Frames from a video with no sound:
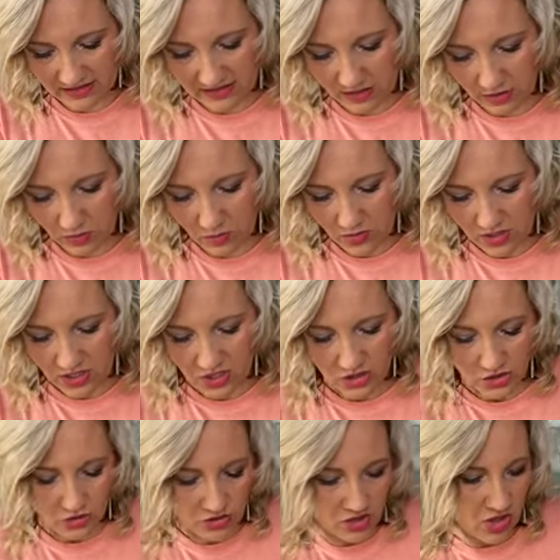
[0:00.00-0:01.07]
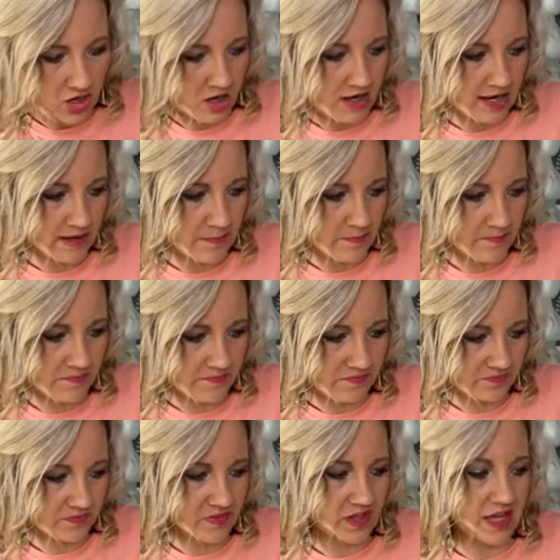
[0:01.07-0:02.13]
So you're not,
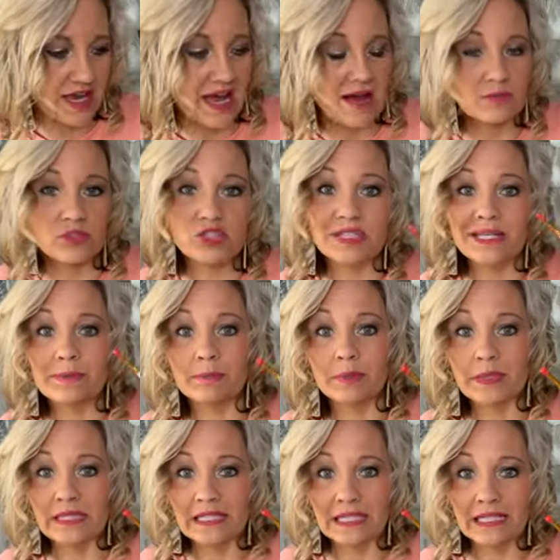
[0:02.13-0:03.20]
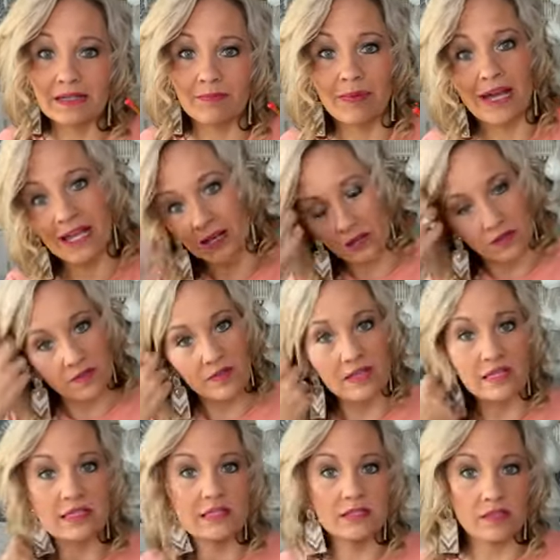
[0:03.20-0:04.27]
like I'm just getting plenty of paint on
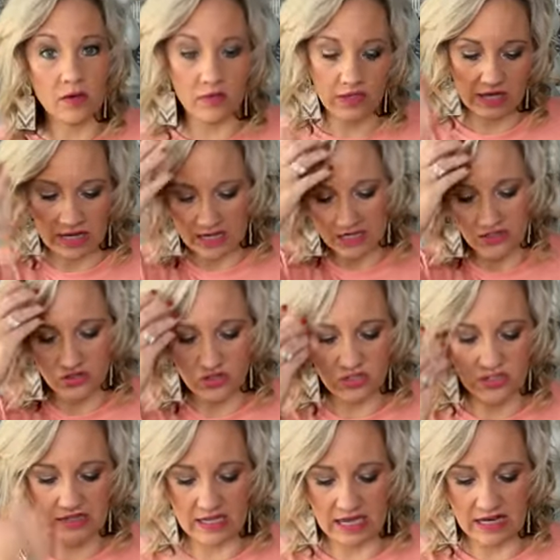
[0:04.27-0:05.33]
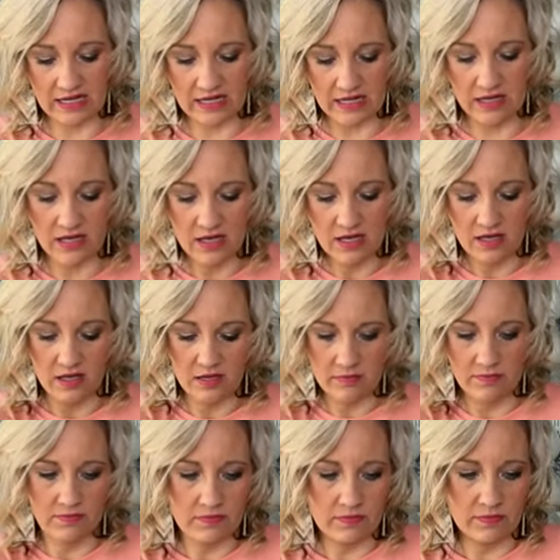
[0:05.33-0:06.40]
this so that I can just kind of
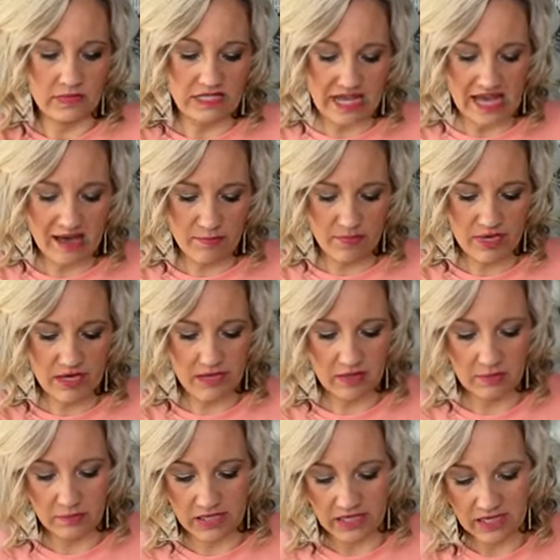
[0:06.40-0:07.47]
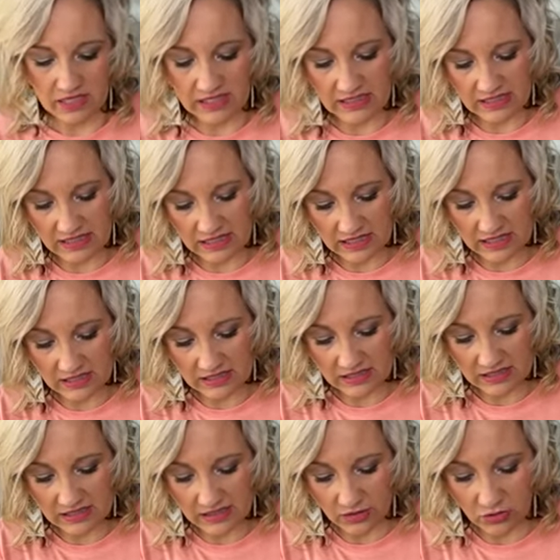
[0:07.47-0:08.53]
dab it because it is
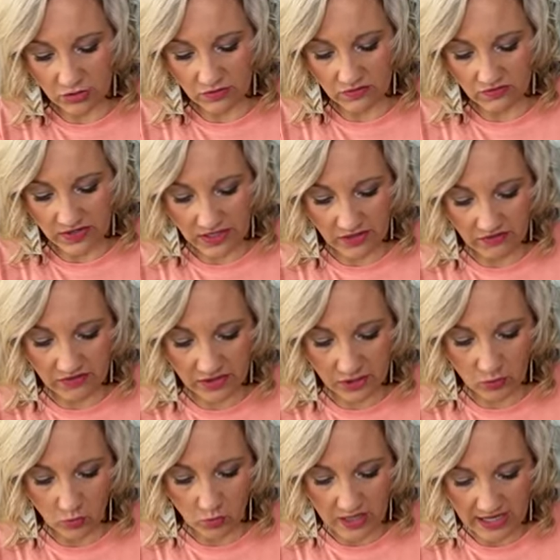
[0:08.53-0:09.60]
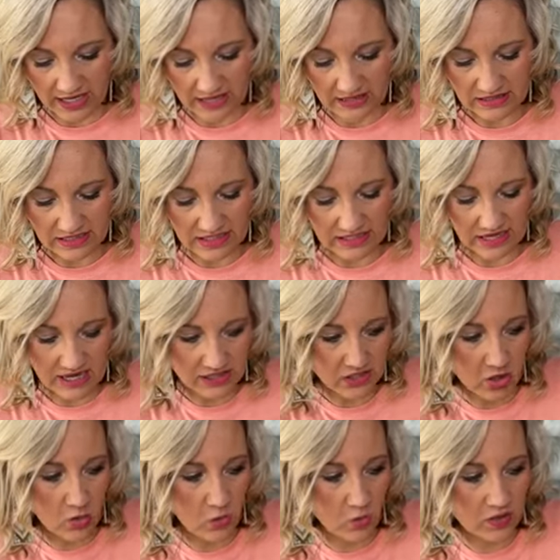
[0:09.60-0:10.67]
still very, very wet and I
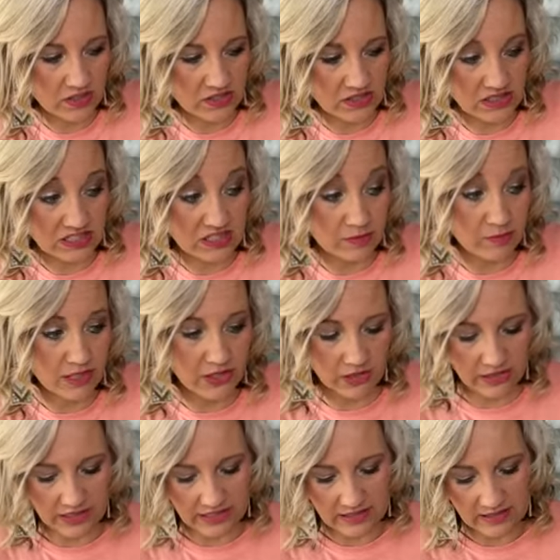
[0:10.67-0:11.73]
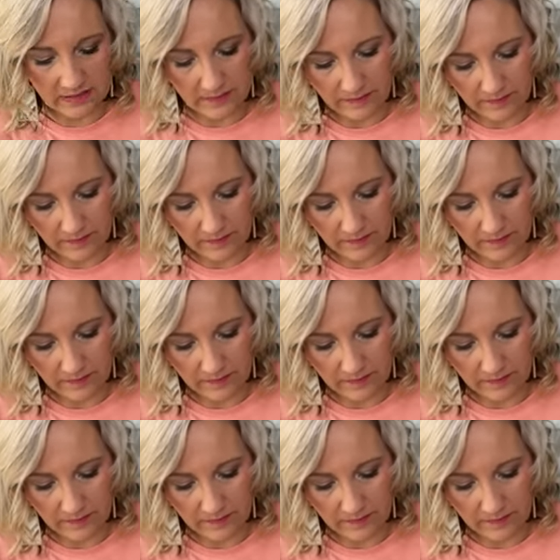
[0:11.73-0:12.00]
don't want to smear it.